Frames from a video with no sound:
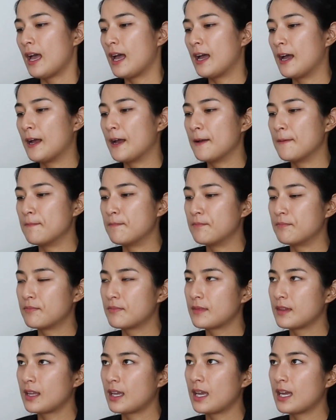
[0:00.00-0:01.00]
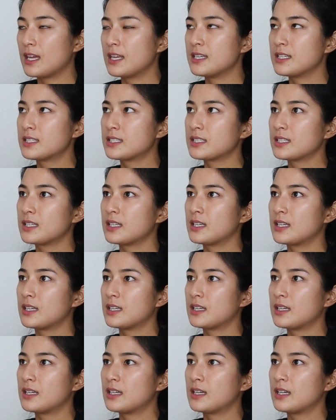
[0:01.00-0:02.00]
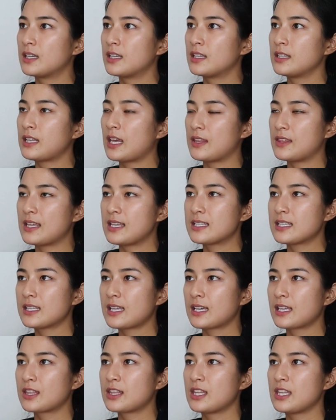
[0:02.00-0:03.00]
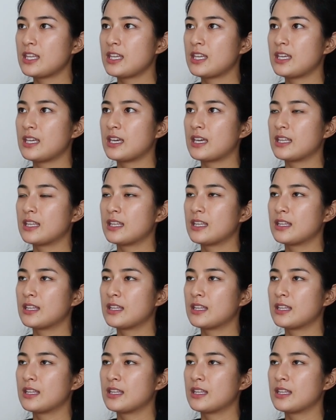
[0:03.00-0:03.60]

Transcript: And yeah, these are the